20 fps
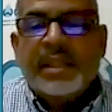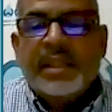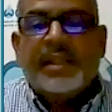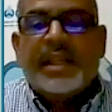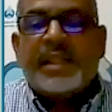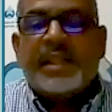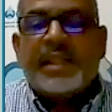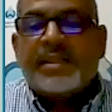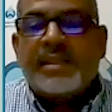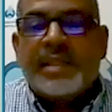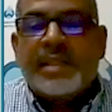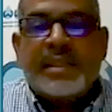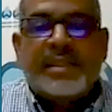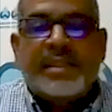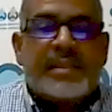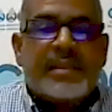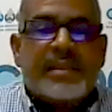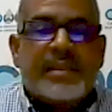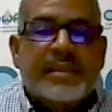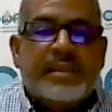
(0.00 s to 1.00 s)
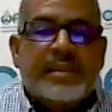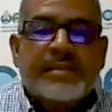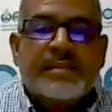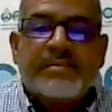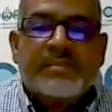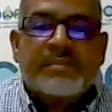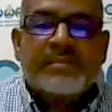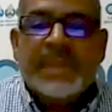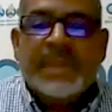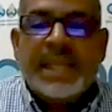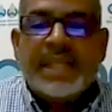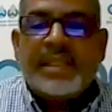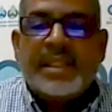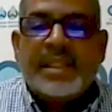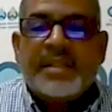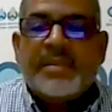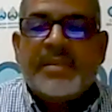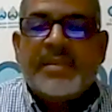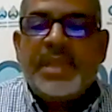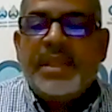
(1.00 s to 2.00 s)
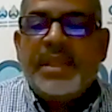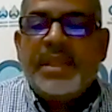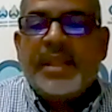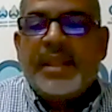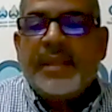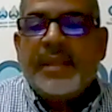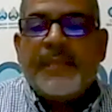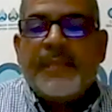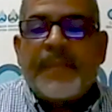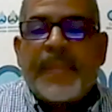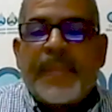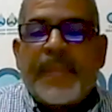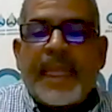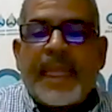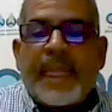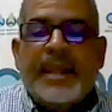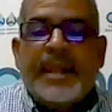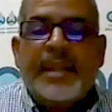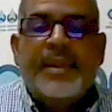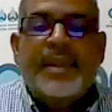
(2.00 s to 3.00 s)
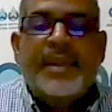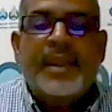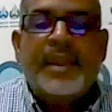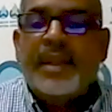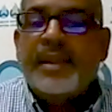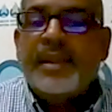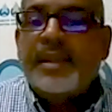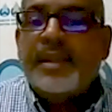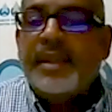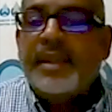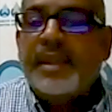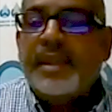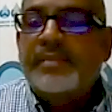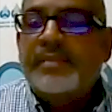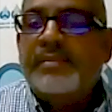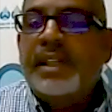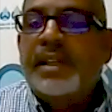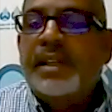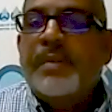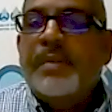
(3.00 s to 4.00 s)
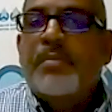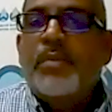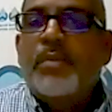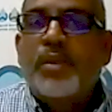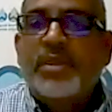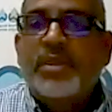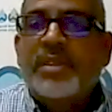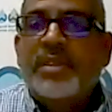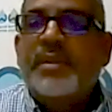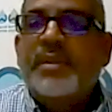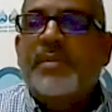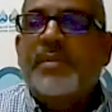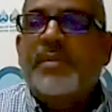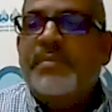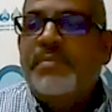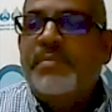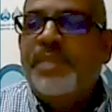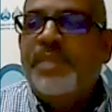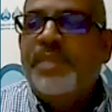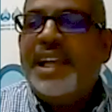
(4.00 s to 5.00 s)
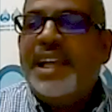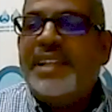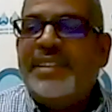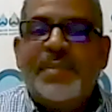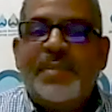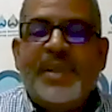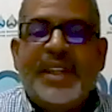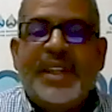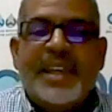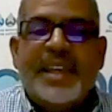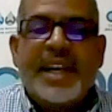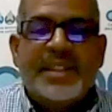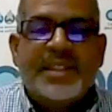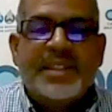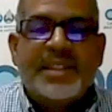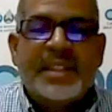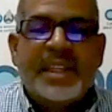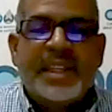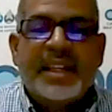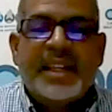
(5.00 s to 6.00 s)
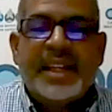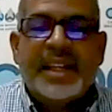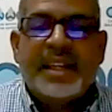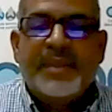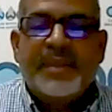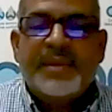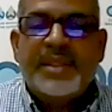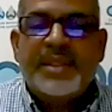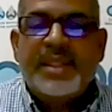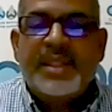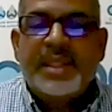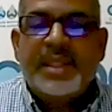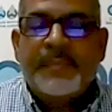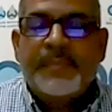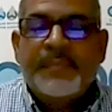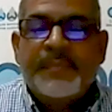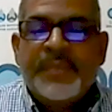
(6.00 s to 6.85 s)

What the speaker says: that doesn't mean anything other than most of them like to pay cash and get a receipt.